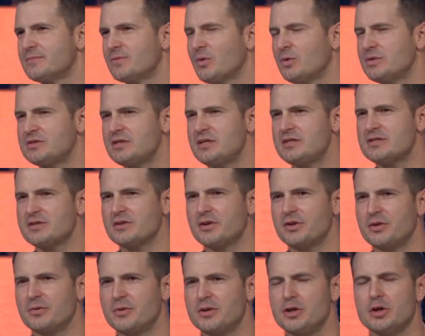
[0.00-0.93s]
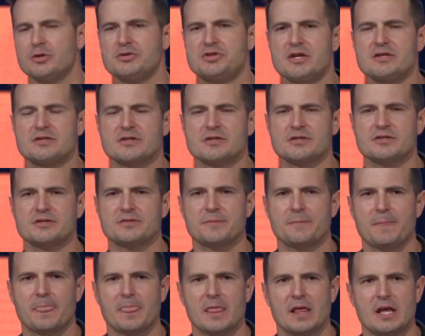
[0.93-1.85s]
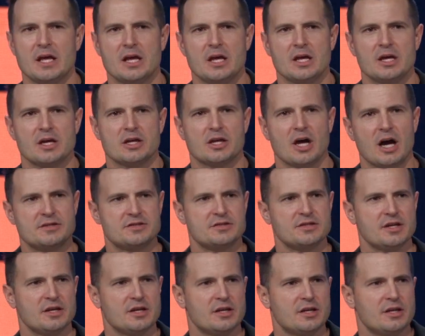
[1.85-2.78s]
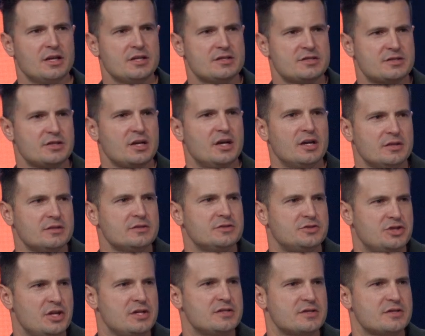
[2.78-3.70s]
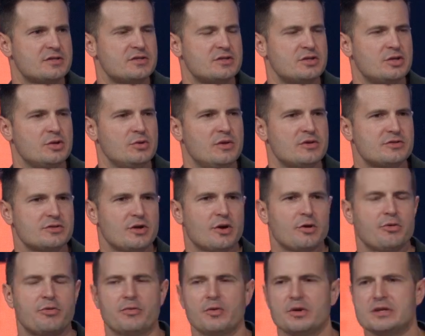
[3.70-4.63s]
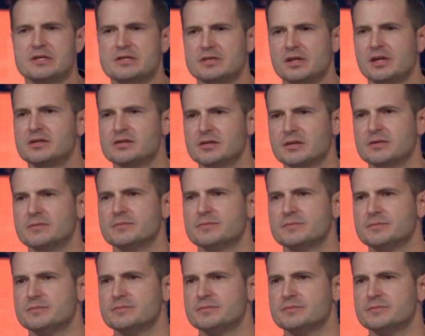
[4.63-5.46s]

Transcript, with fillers: What season are you in? You know, Jesus, God sent his son, Jesus, to this earth for a season.